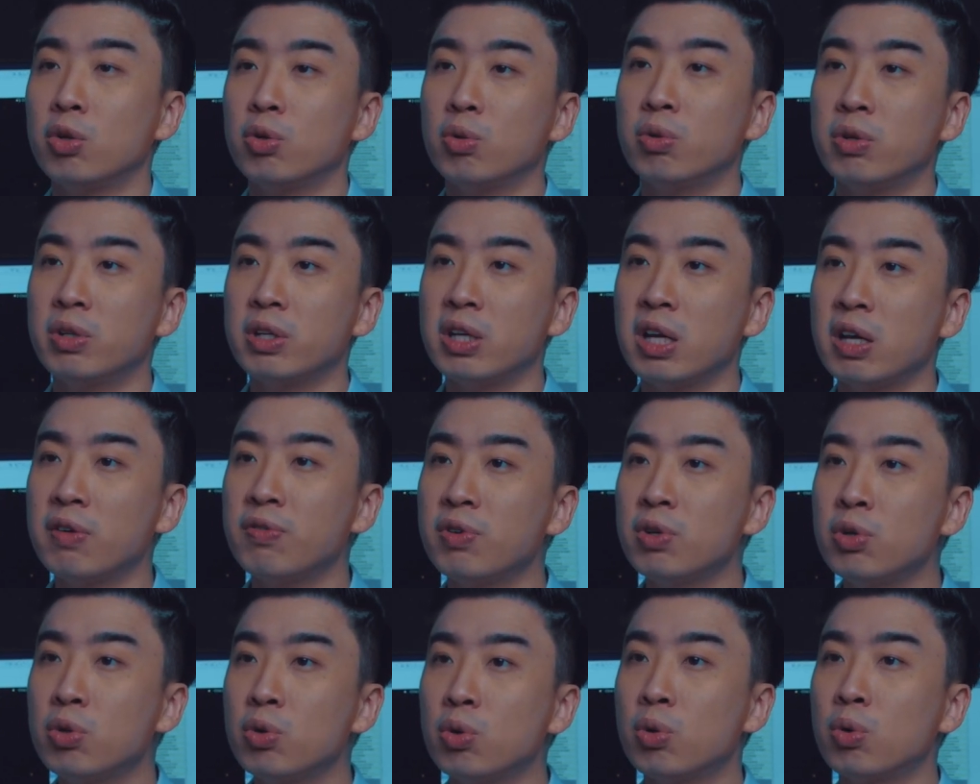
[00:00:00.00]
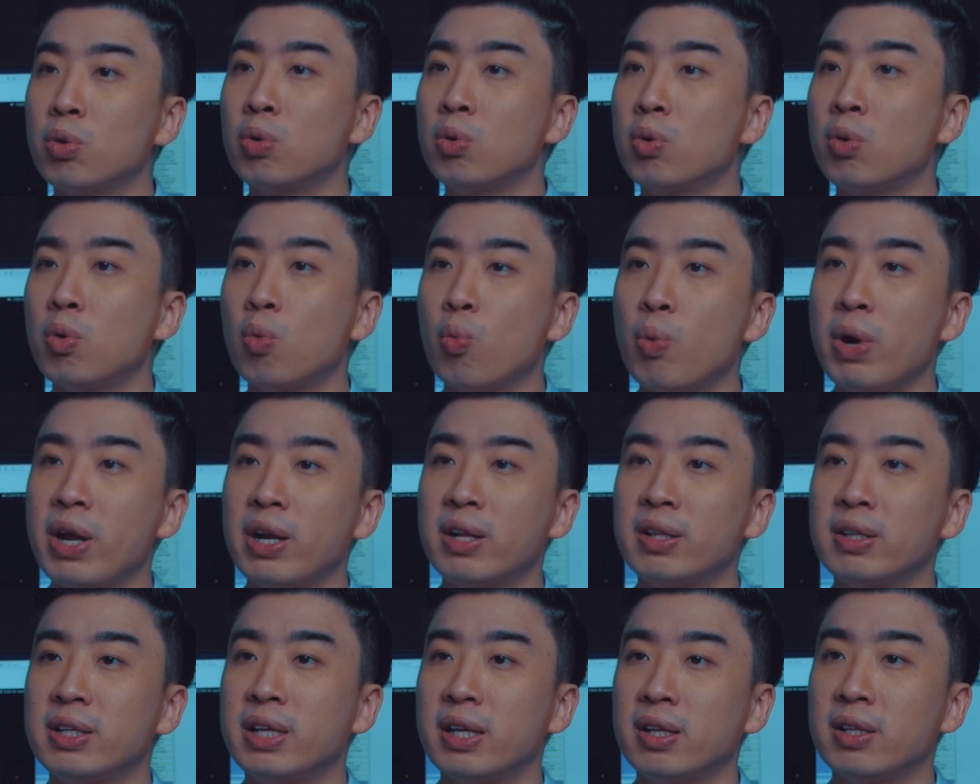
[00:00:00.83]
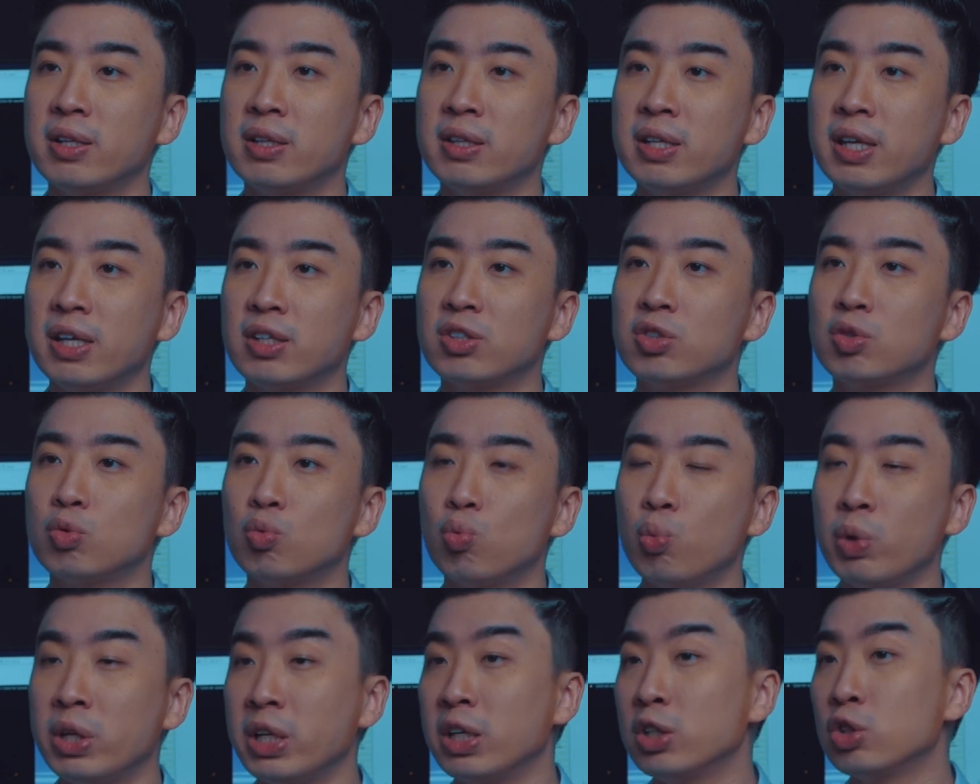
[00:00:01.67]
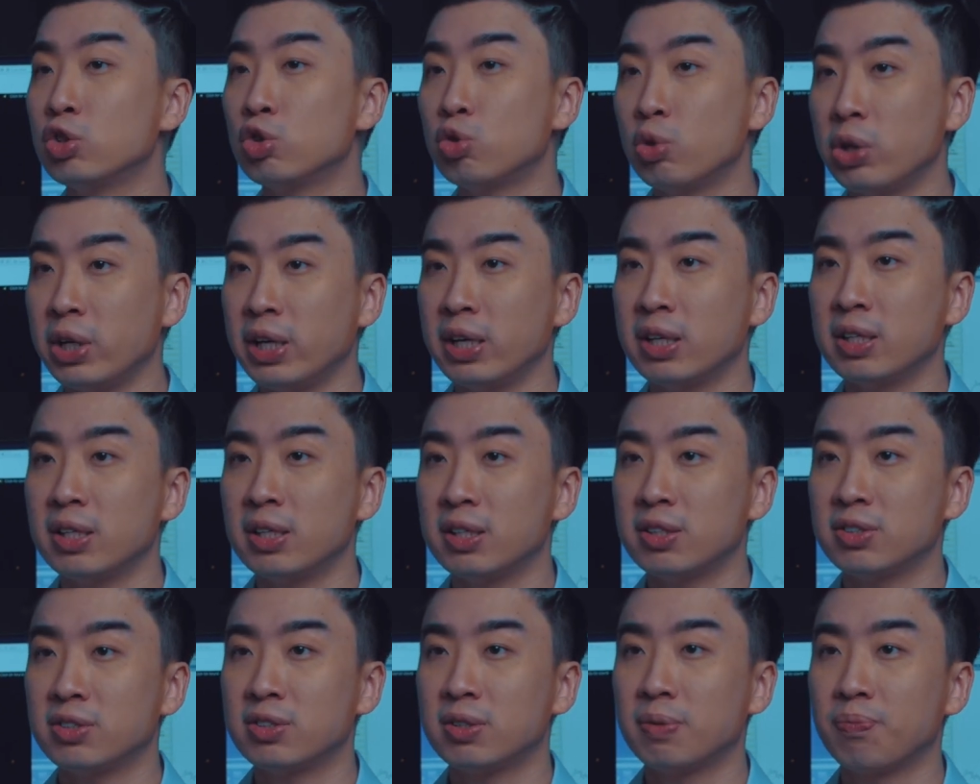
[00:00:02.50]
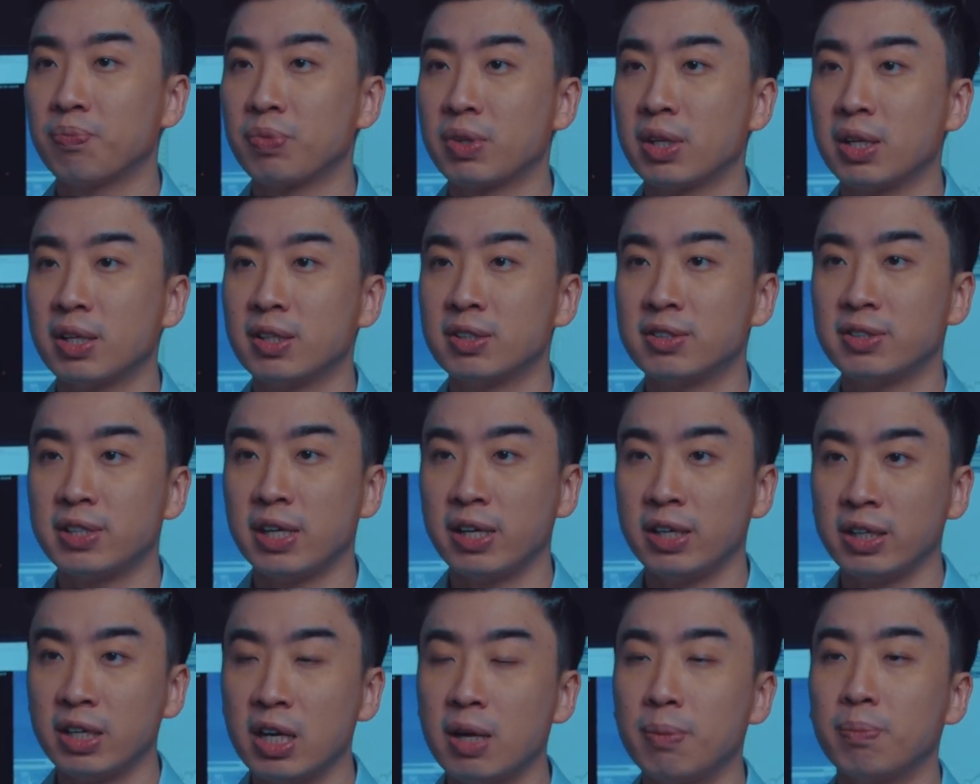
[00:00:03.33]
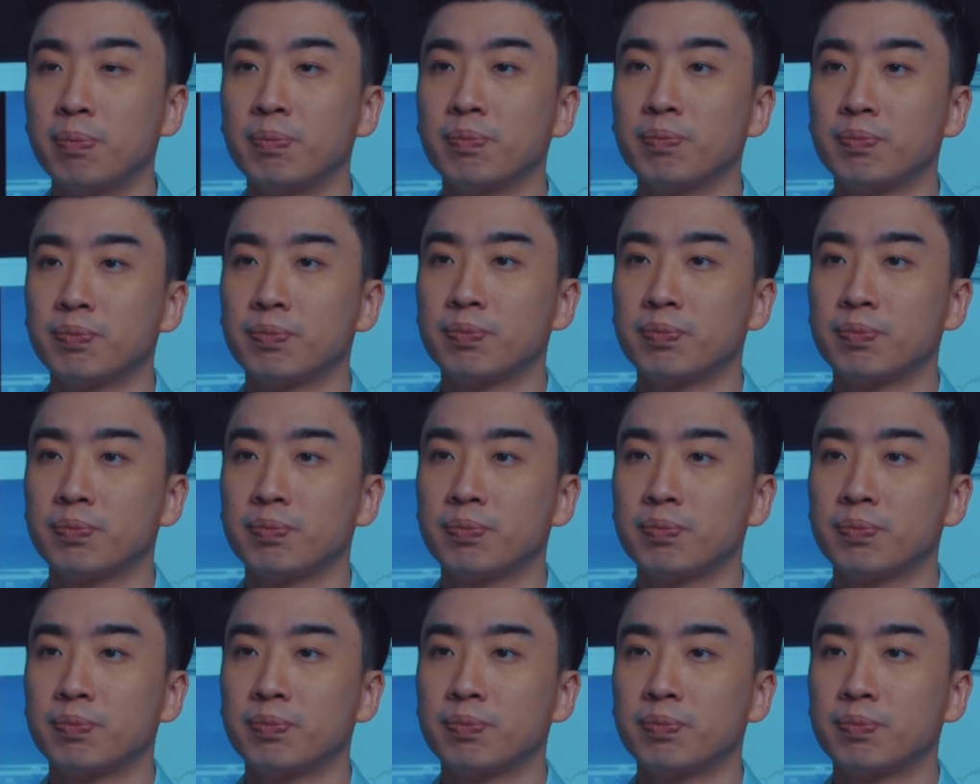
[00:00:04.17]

You never know when that next winning trade is setting up.